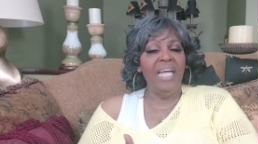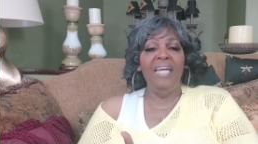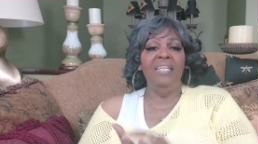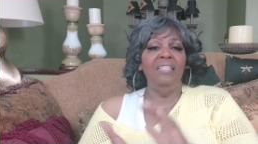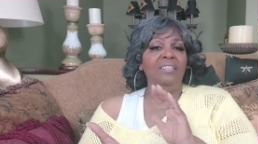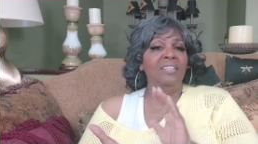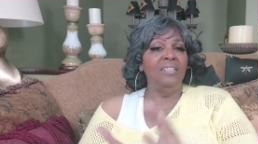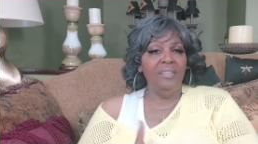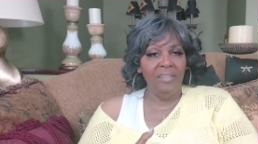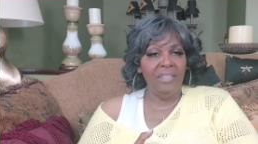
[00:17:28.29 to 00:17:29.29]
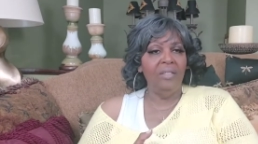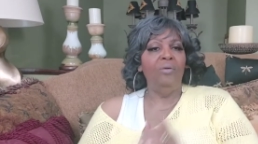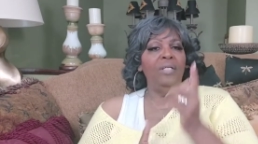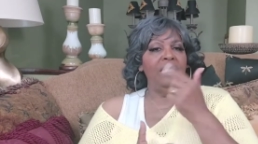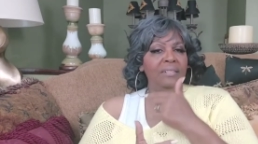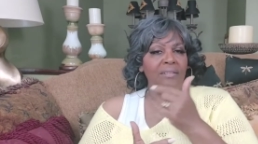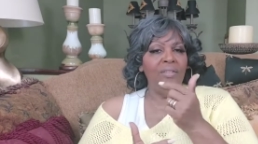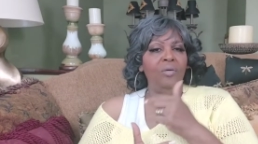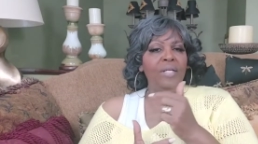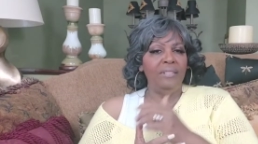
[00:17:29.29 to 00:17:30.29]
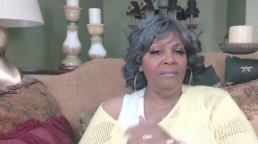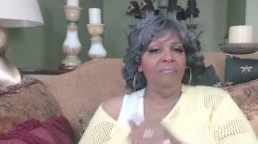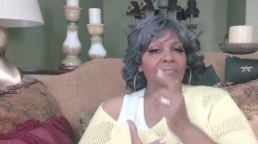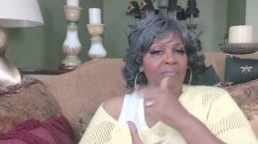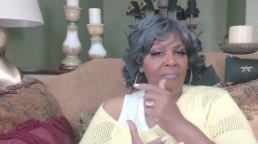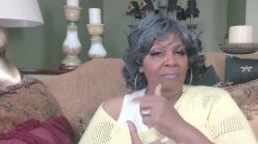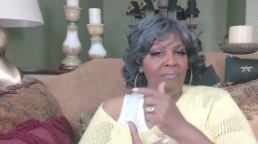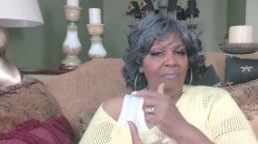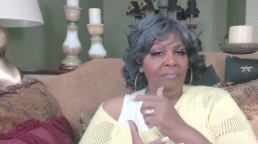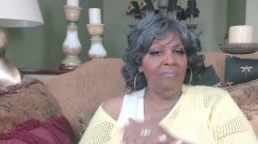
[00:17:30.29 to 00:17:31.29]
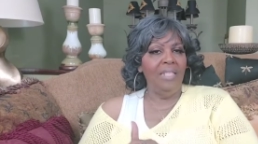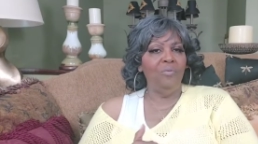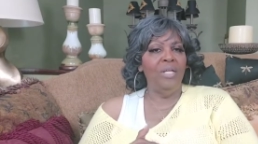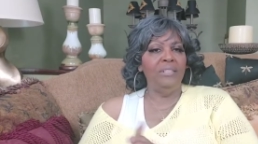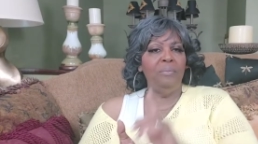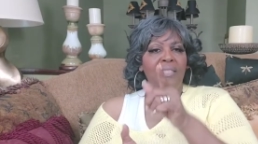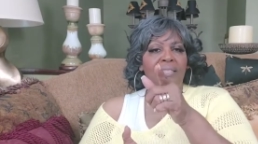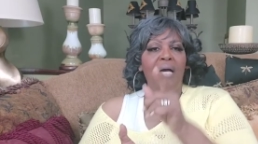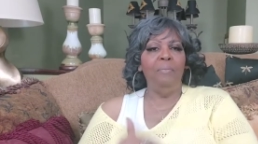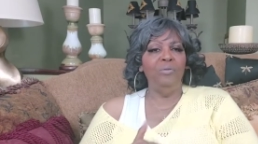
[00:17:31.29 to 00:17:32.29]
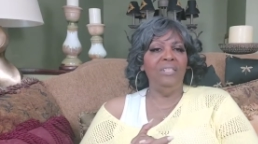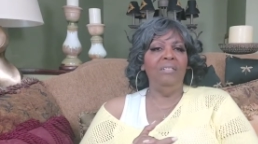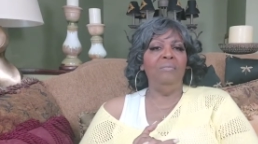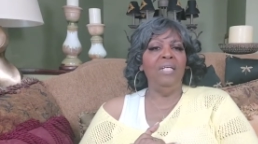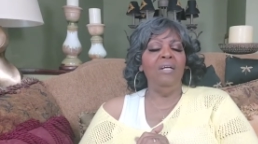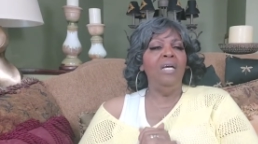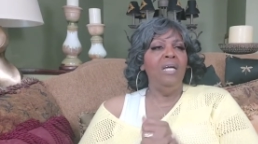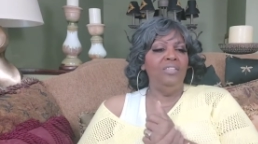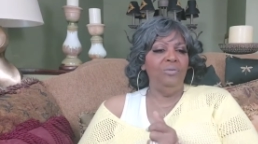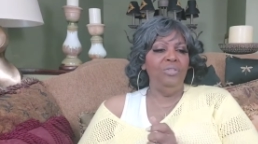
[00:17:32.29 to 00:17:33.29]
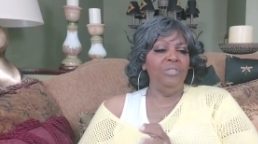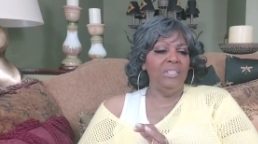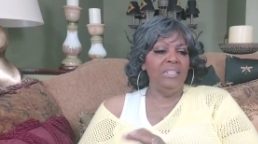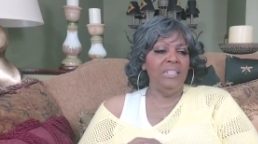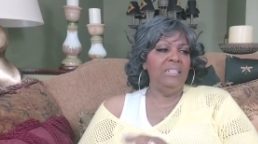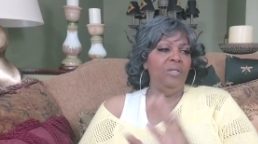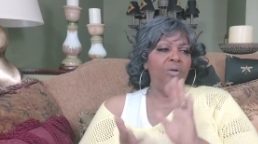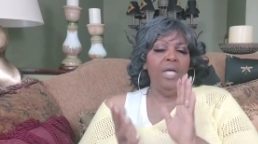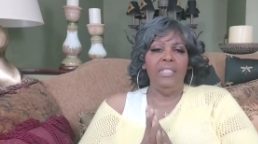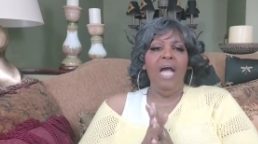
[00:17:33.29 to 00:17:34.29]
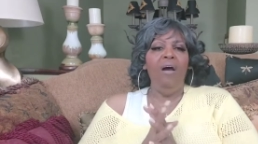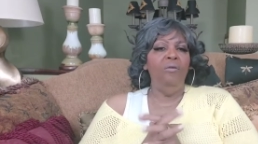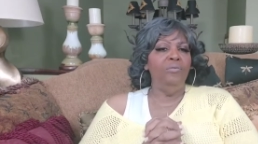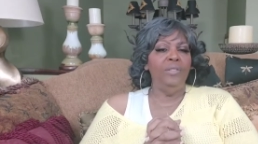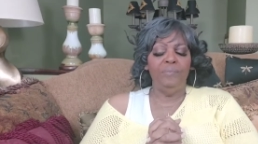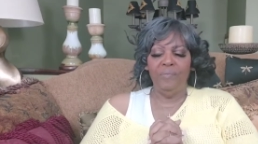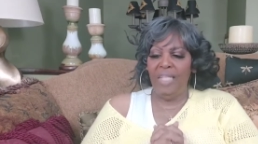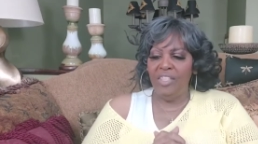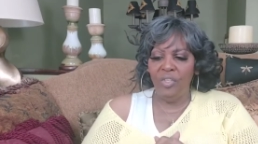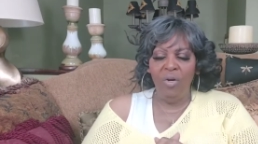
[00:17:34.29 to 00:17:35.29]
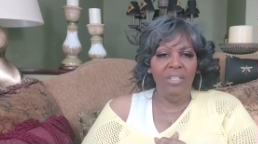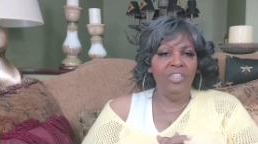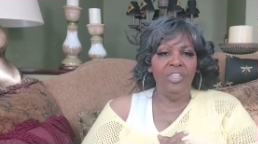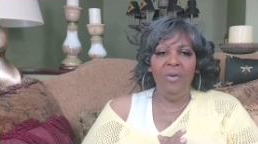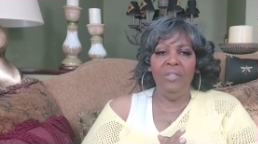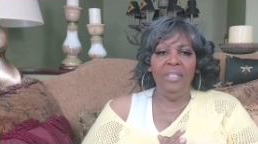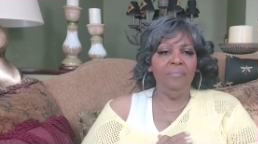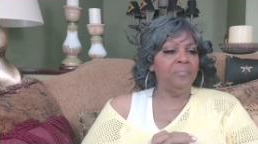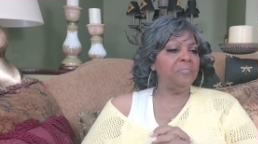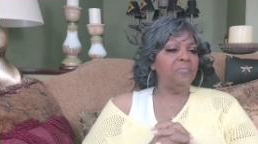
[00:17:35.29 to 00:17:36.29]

That is good. So it's, you know, it's in the recipes. I posted up there so you can see it. So y'all enjoy the journey.